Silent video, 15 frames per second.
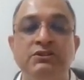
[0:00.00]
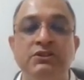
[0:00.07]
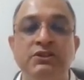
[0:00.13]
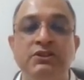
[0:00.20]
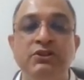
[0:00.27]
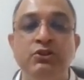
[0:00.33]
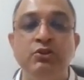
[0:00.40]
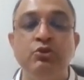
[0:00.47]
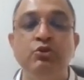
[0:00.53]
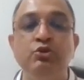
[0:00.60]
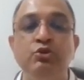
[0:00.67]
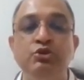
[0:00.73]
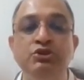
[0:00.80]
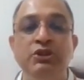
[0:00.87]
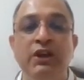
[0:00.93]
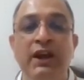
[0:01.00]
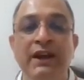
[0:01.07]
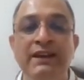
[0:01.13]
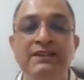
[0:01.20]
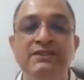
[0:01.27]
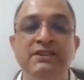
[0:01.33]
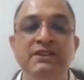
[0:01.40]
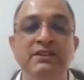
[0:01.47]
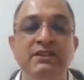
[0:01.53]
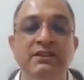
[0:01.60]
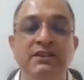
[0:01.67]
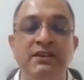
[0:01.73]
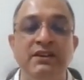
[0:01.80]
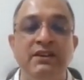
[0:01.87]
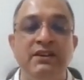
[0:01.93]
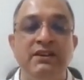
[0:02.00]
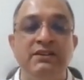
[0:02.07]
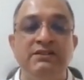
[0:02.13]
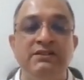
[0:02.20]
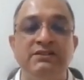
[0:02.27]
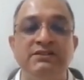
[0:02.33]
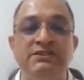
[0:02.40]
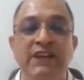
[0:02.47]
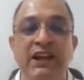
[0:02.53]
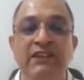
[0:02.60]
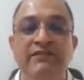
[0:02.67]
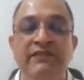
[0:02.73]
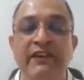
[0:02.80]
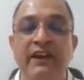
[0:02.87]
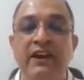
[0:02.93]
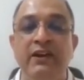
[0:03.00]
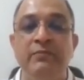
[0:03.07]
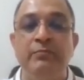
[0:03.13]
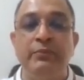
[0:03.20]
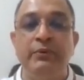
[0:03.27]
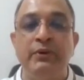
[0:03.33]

the huge rise in self-help,